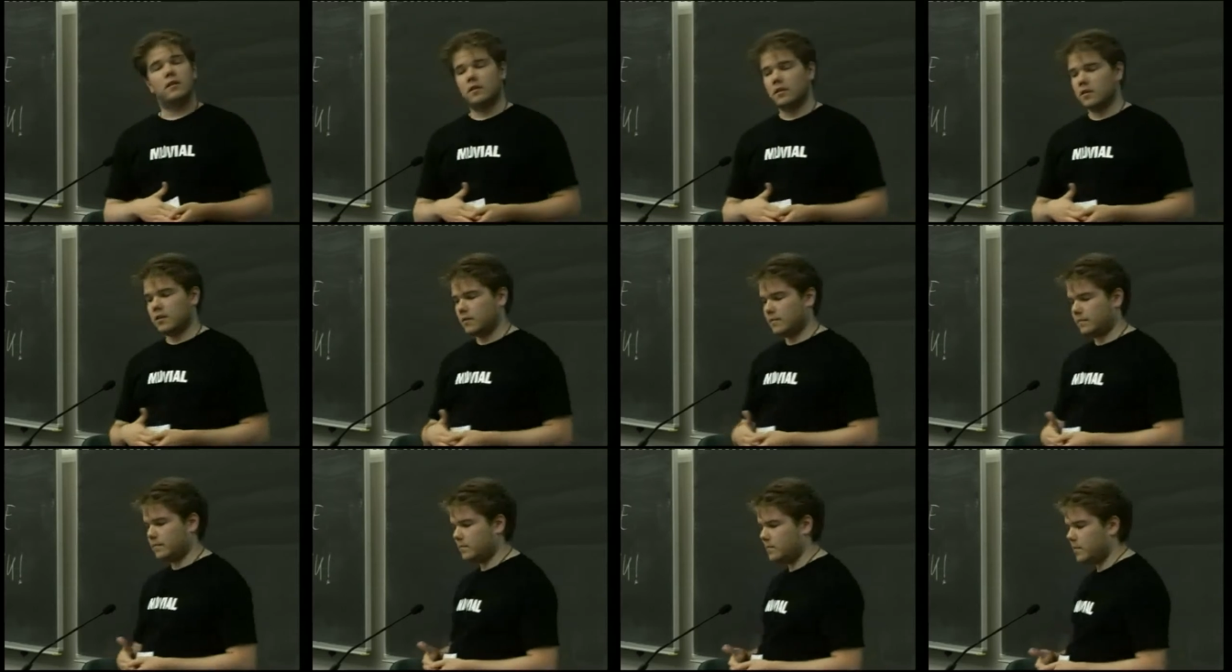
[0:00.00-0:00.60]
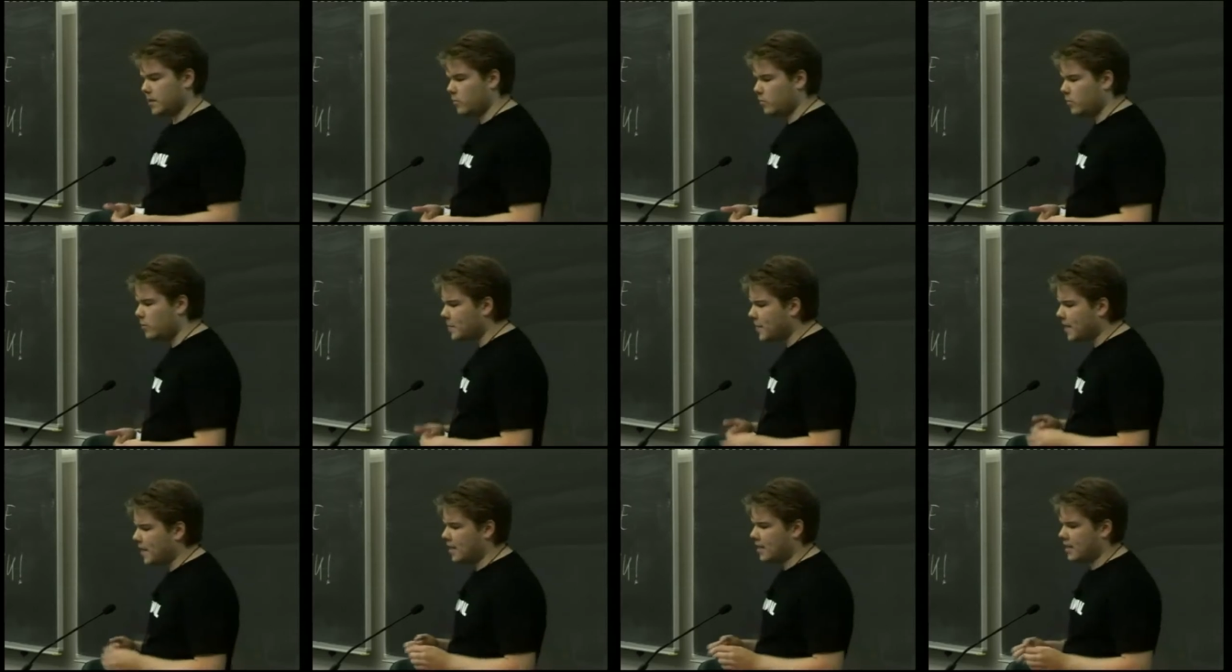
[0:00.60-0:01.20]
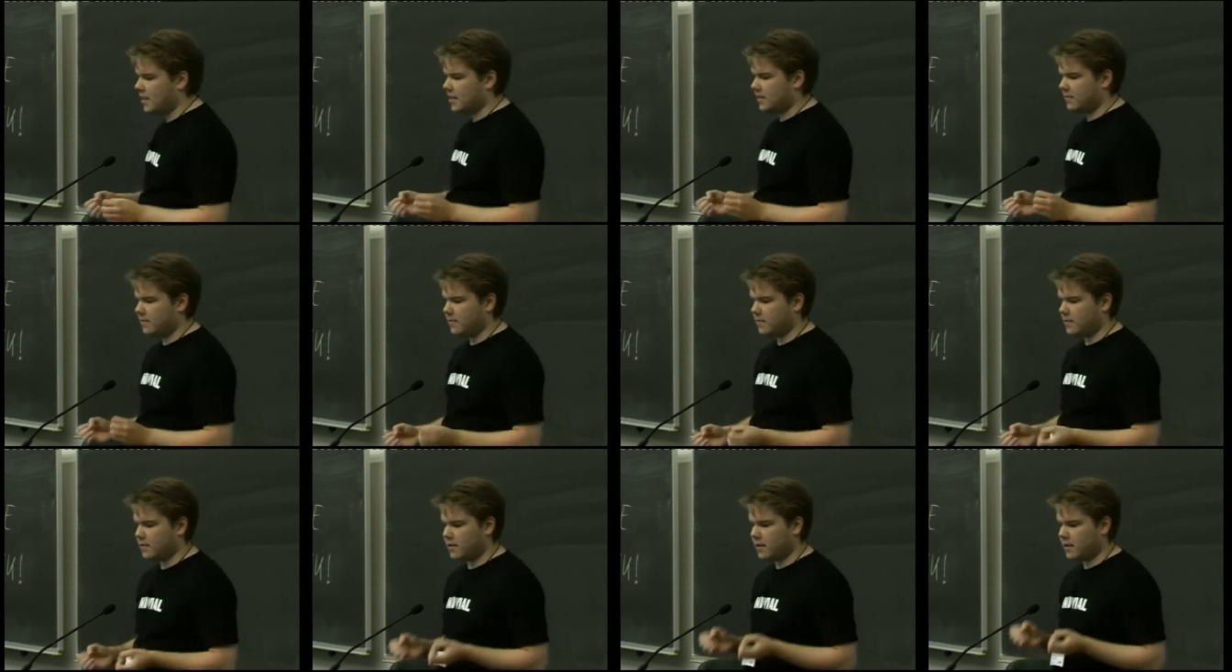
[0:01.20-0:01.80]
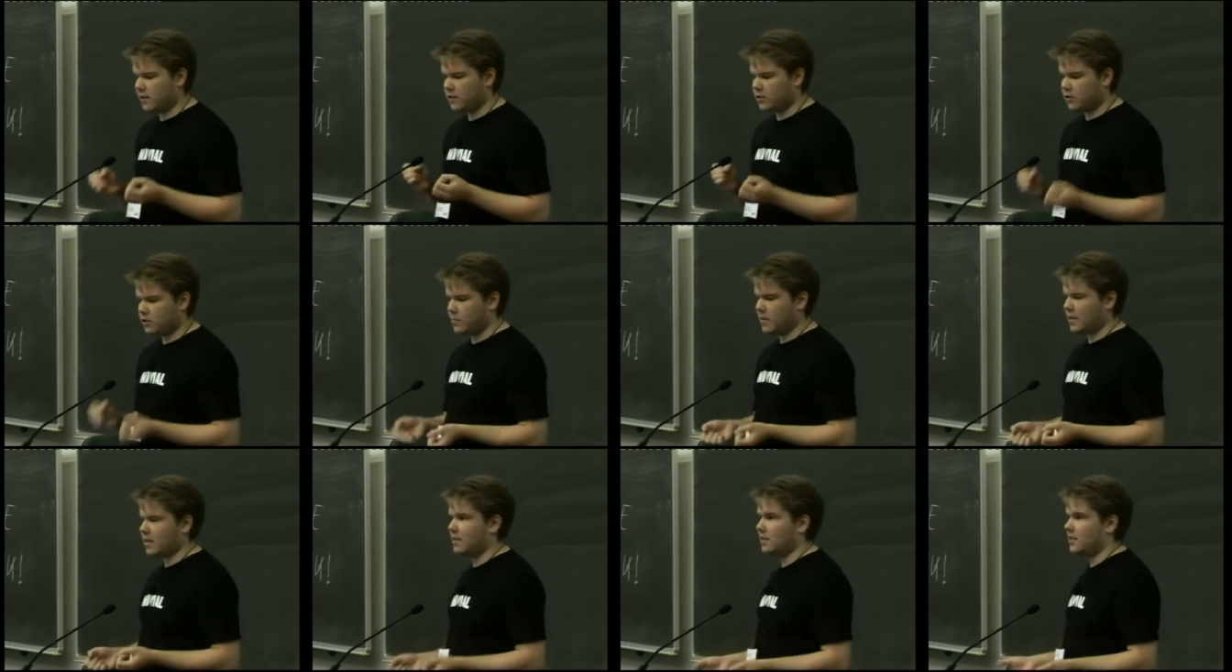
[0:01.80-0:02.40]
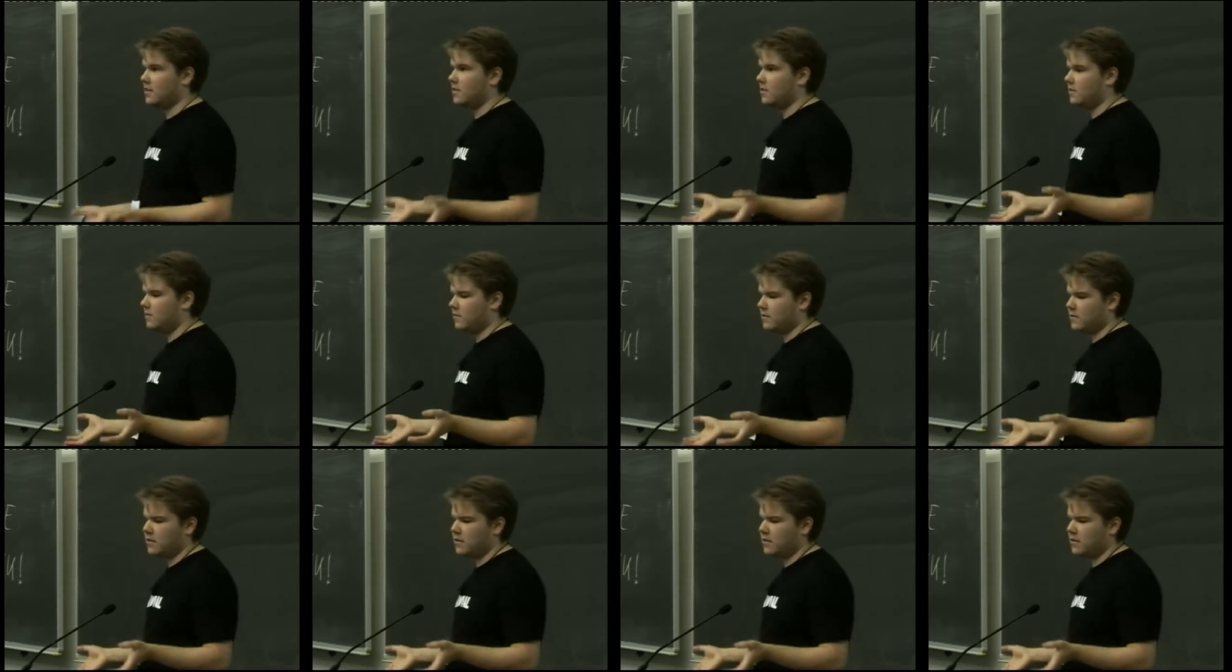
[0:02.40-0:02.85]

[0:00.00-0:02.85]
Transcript: Um, it would be nice if the source packages of